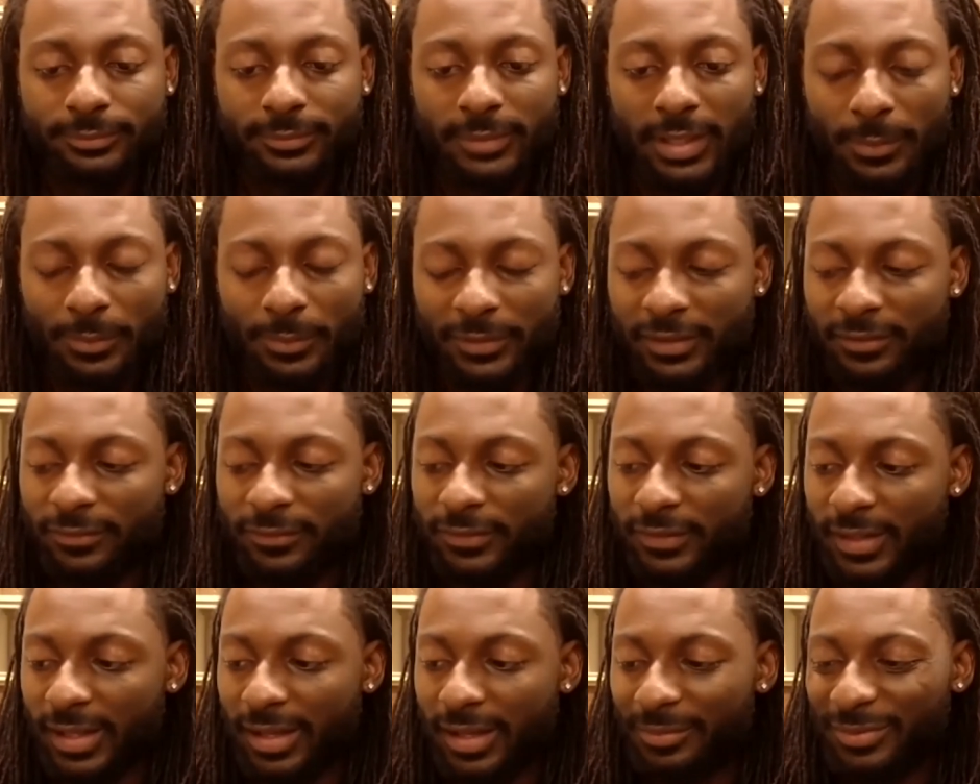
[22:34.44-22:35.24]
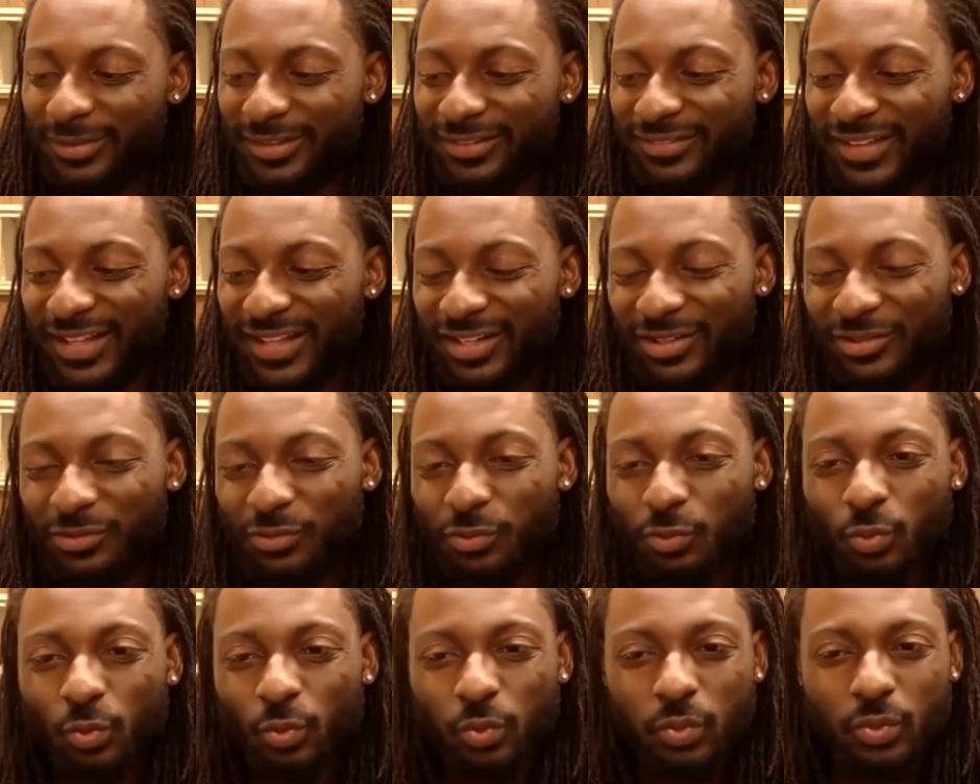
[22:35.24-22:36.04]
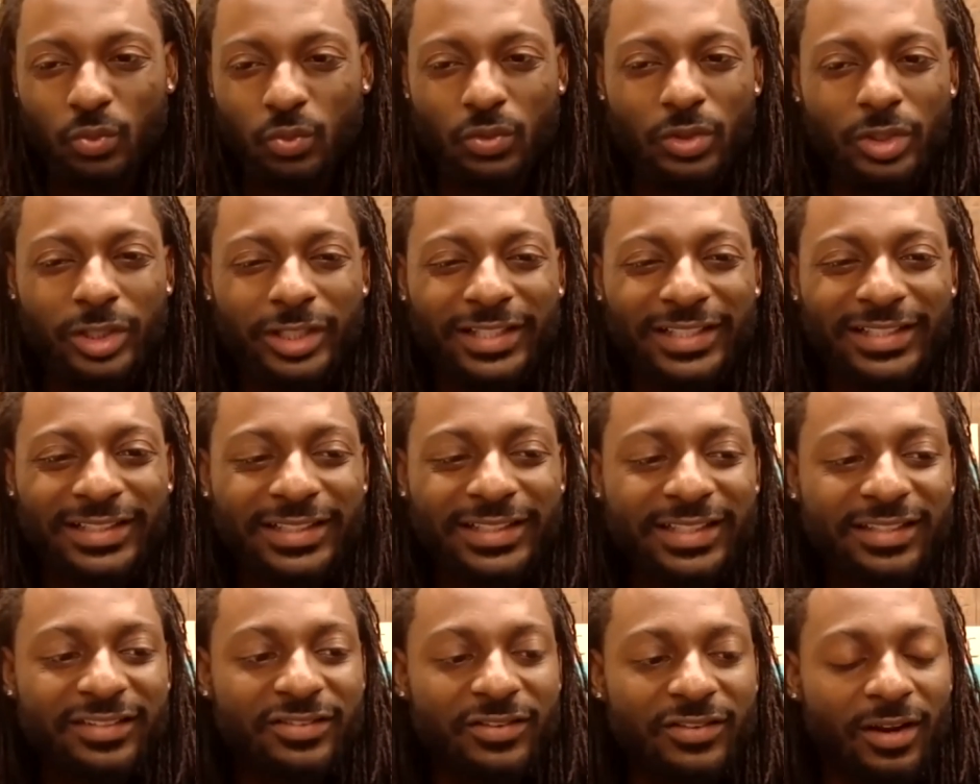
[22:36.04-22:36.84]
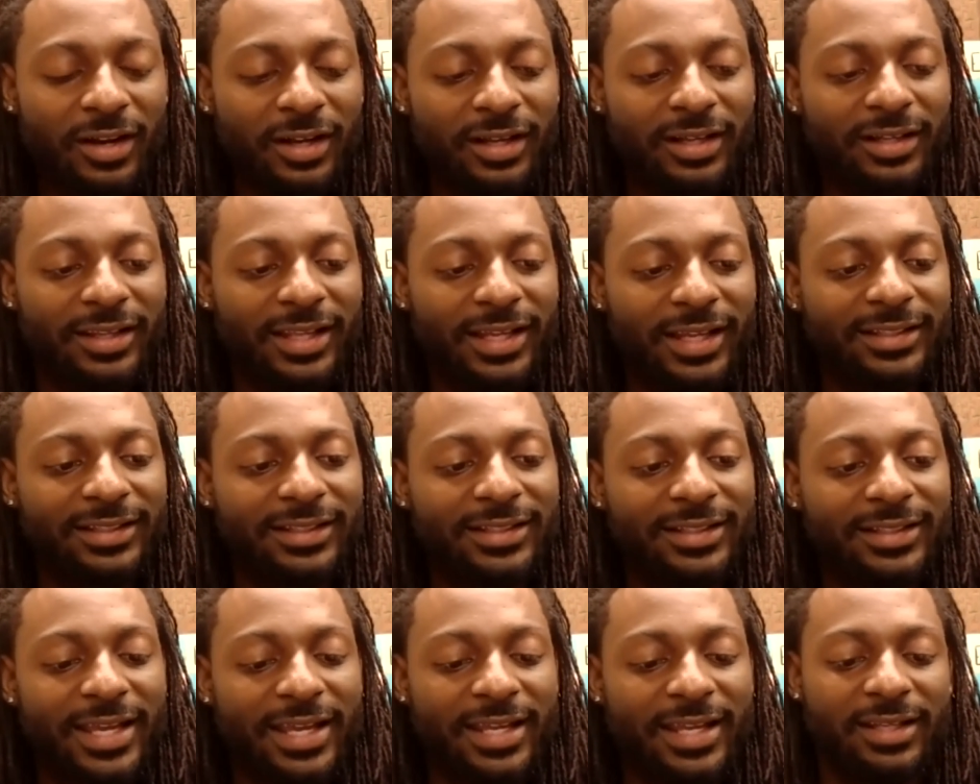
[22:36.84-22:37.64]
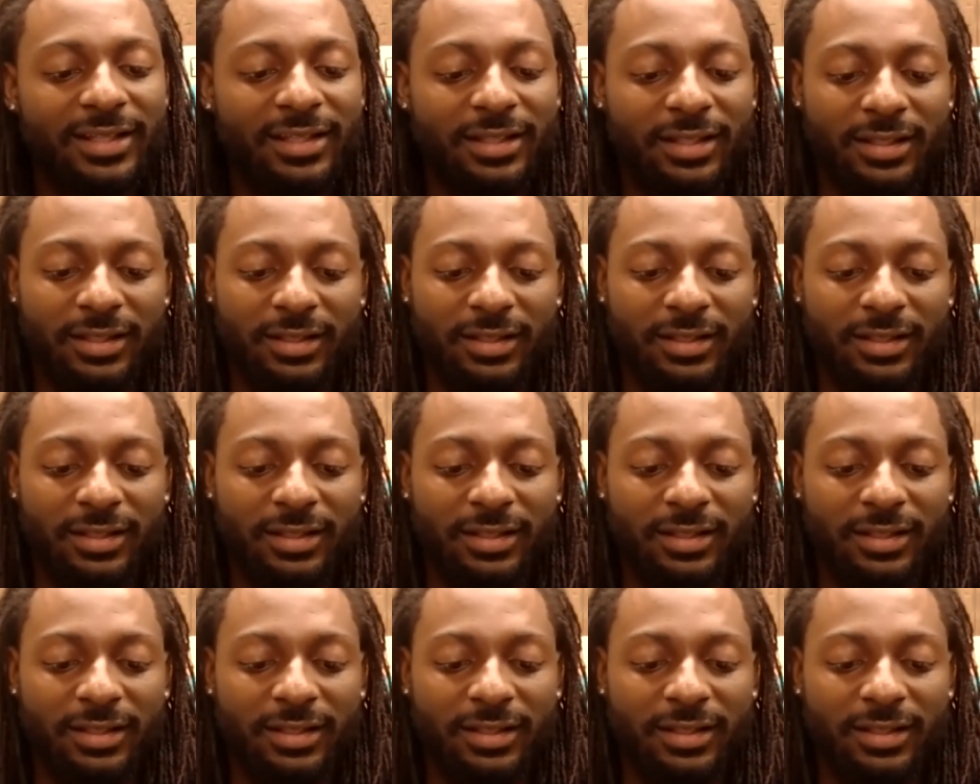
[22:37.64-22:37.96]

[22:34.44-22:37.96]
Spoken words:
I believe it. I believe they didn't really start collecting data,